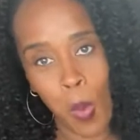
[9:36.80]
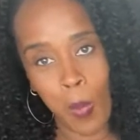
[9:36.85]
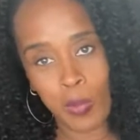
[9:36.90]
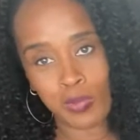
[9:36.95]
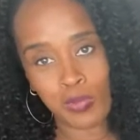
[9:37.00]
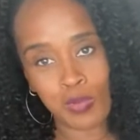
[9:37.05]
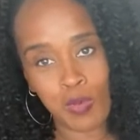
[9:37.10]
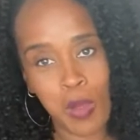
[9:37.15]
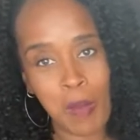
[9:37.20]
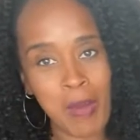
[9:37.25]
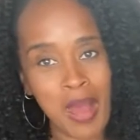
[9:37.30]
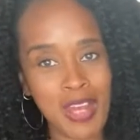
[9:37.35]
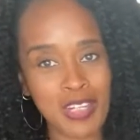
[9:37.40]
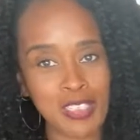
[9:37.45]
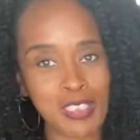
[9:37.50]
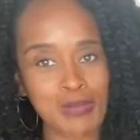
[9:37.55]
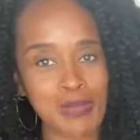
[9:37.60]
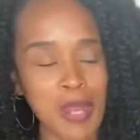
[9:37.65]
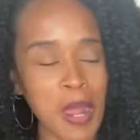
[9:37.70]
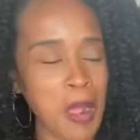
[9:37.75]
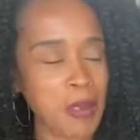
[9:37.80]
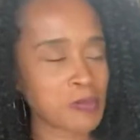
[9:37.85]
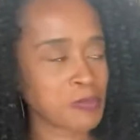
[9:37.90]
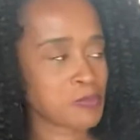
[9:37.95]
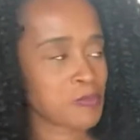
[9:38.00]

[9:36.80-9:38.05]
Where my husband at?